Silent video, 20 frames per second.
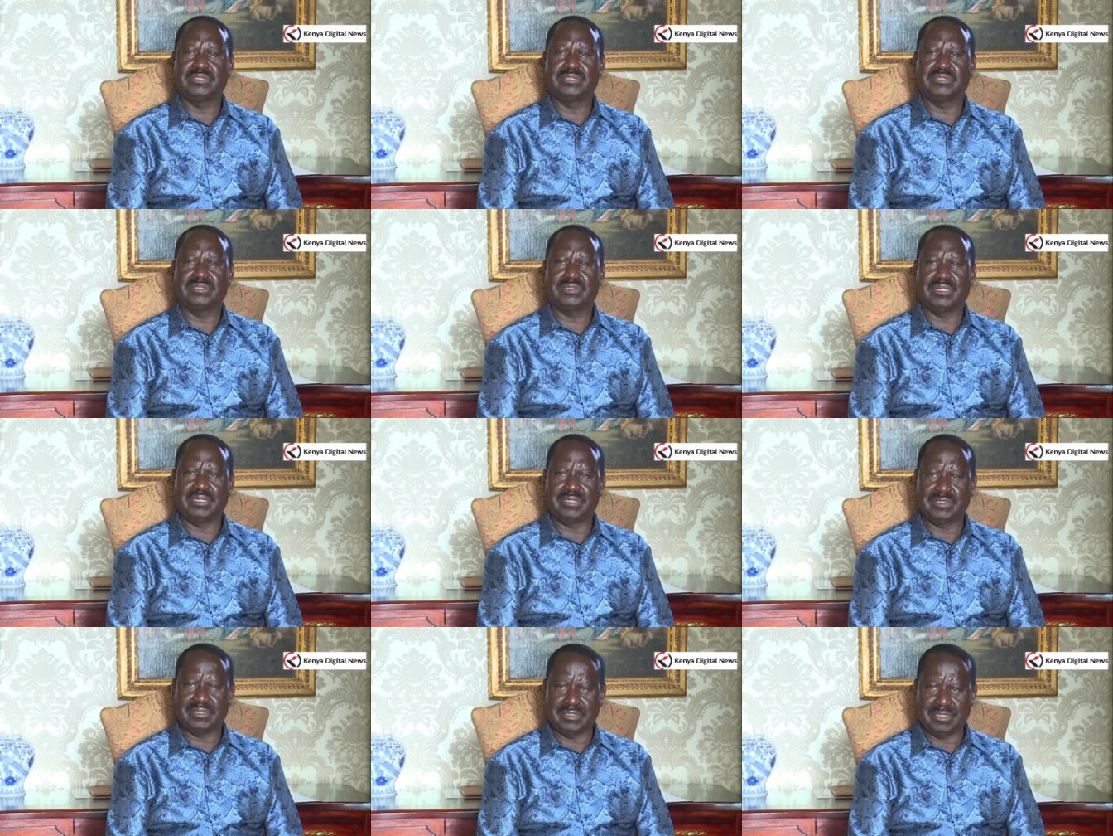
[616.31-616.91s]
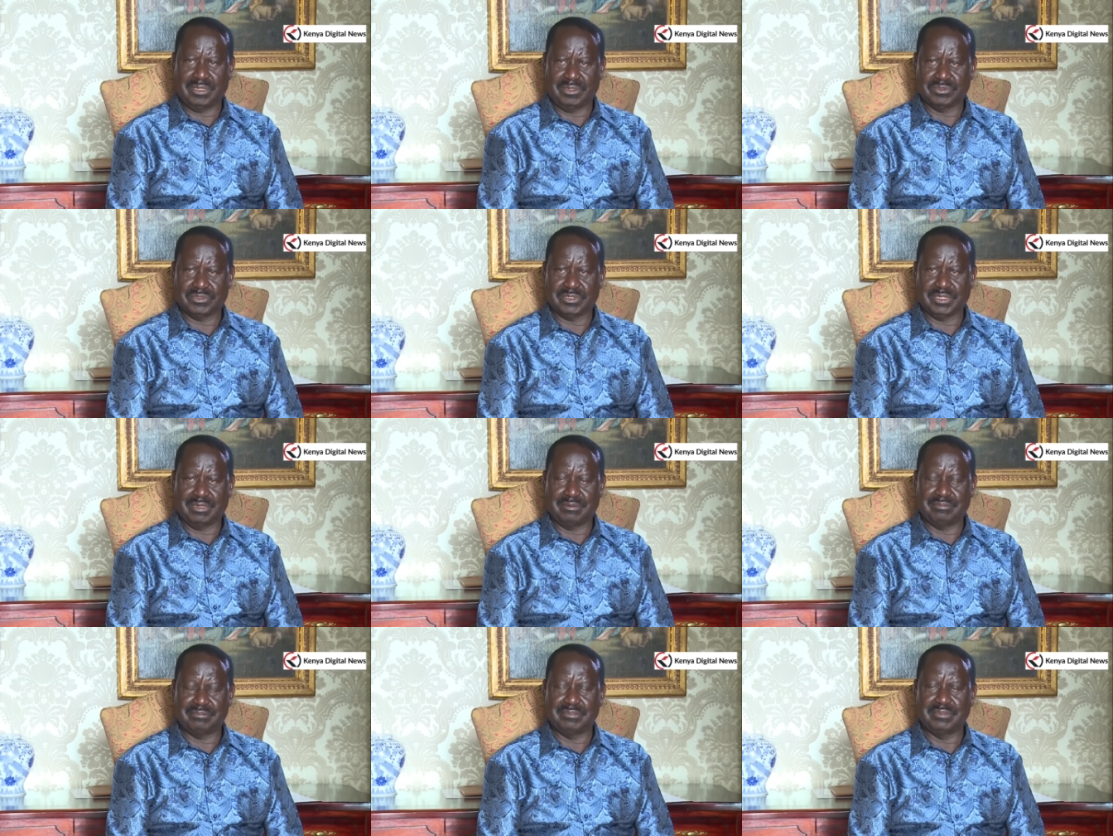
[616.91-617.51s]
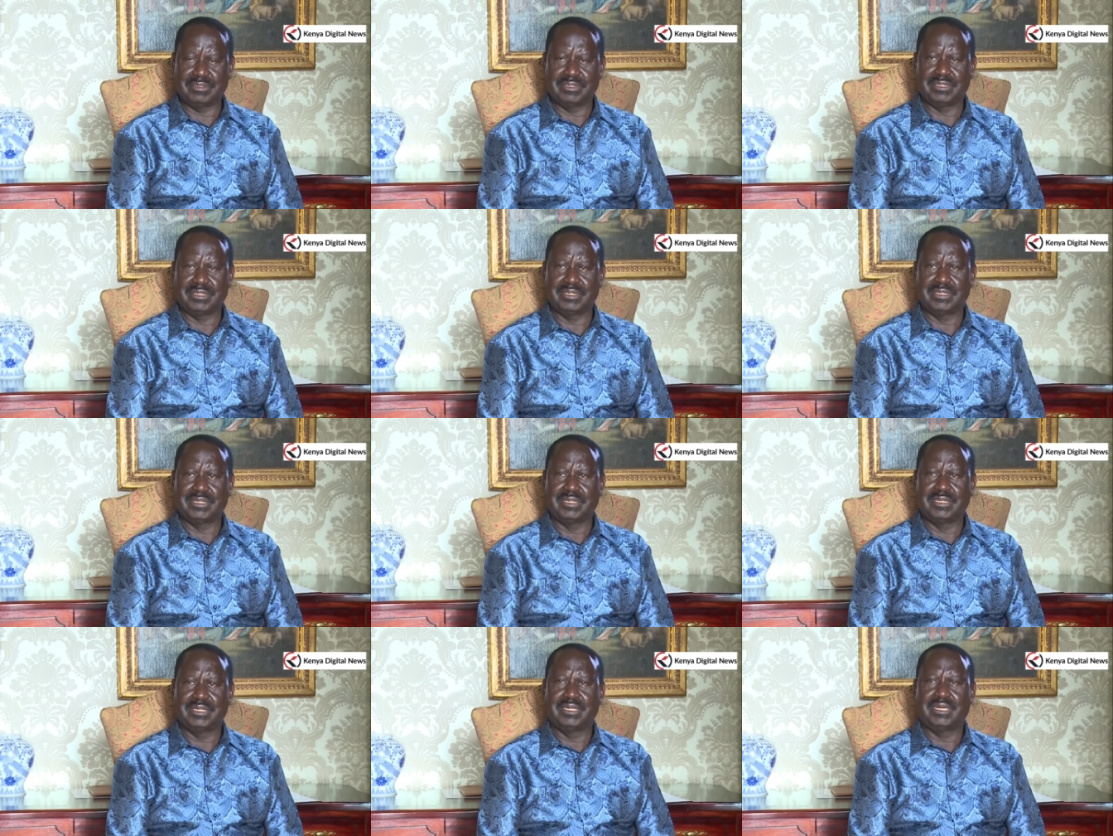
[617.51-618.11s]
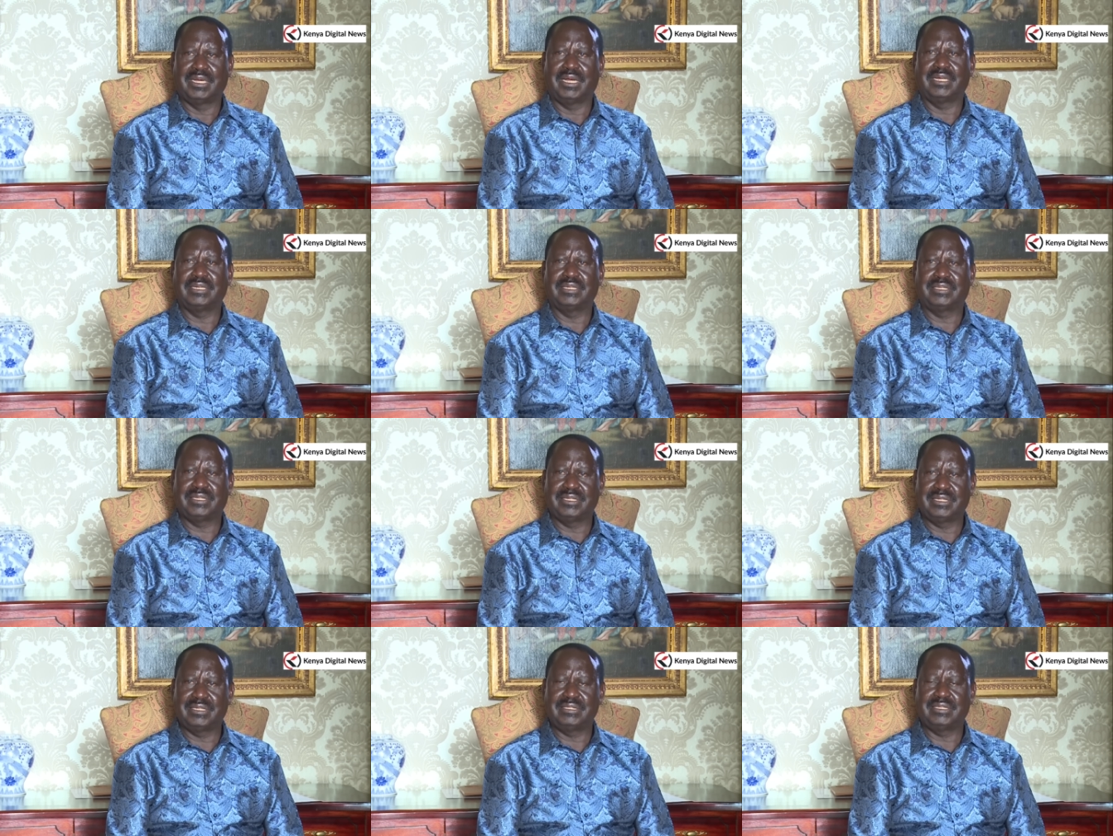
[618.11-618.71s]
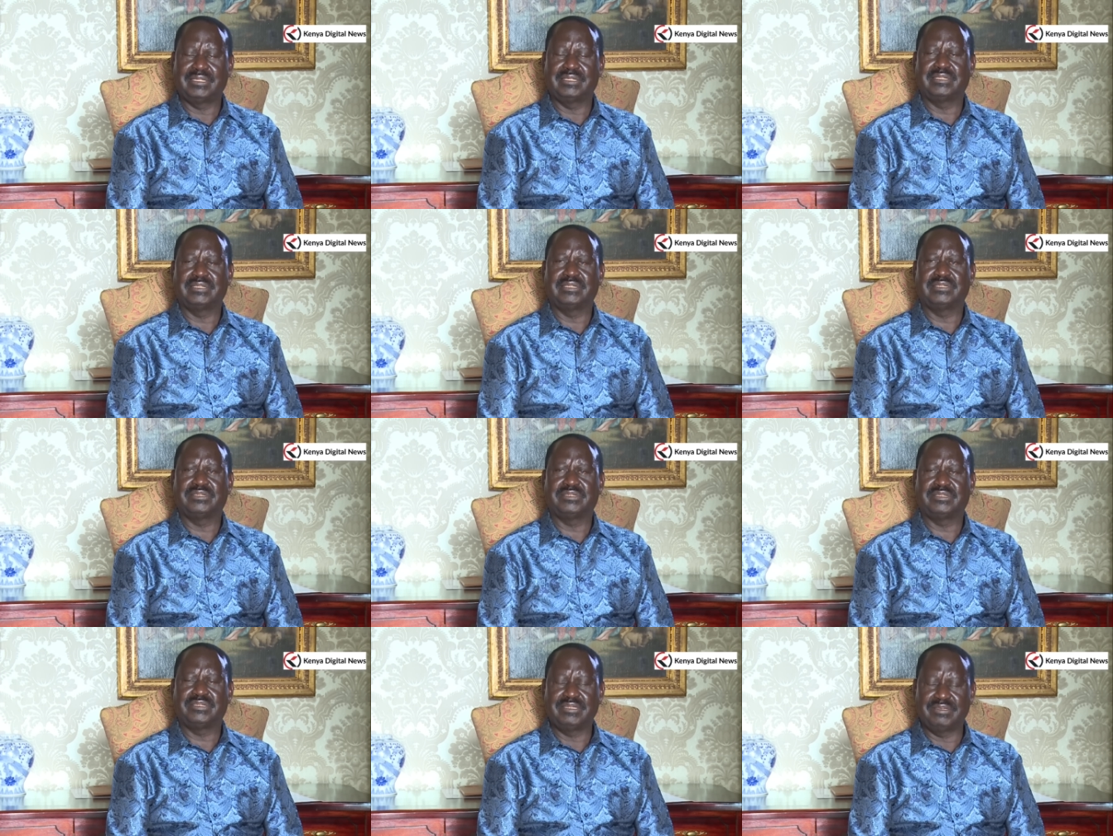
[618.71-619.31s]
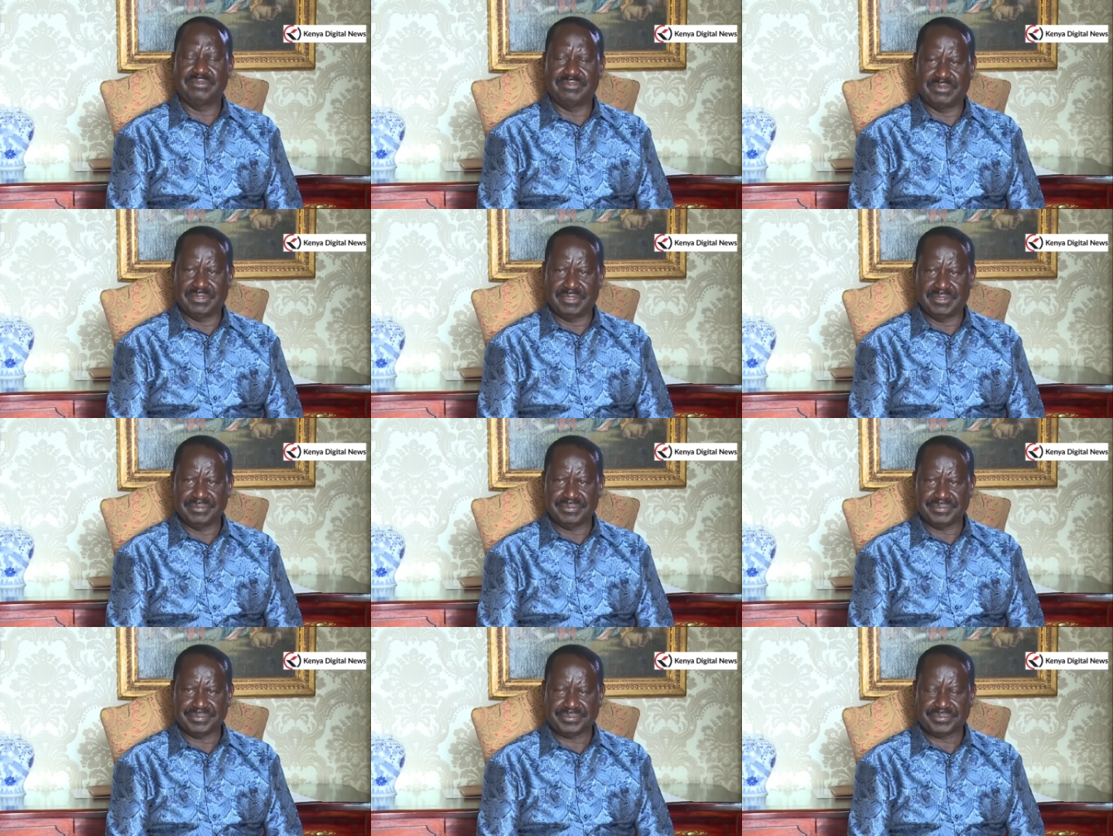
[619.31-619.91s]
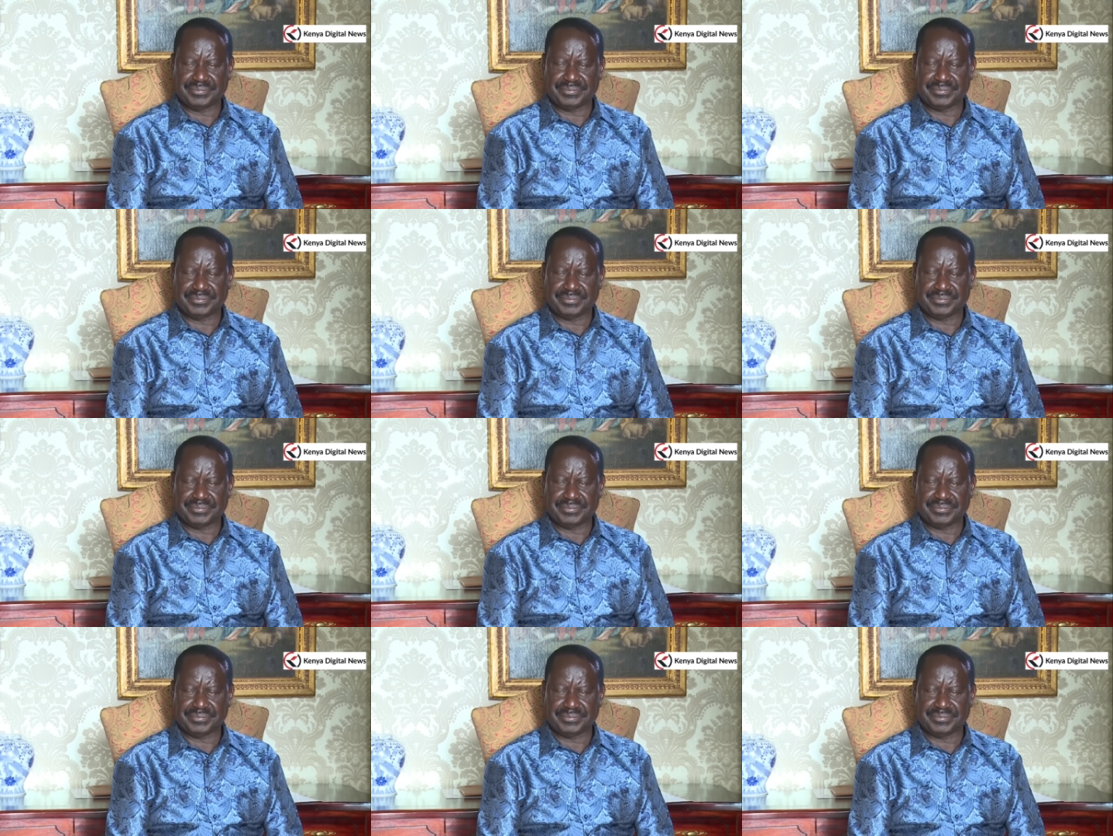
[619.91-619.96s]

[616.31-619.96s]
result outcome until he had received